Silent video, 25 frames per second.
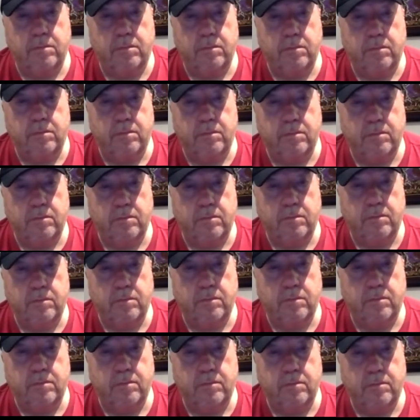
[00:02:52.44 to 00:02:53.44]

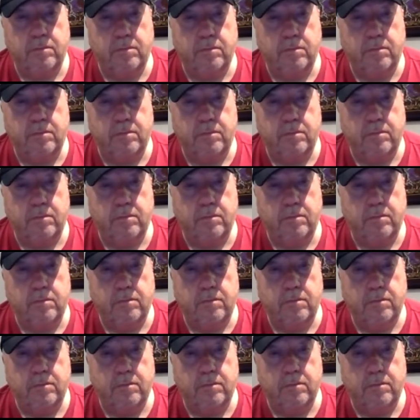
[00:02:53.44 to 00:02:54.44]

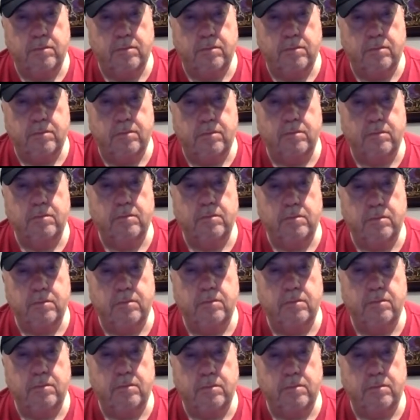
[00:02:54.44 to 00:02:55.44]

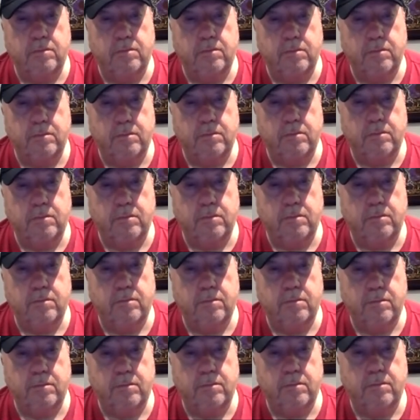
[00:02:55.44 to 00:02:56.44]

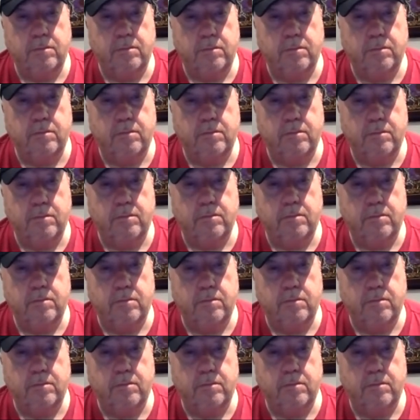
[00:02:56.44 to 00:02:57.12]
No words are spoken by the person on screen.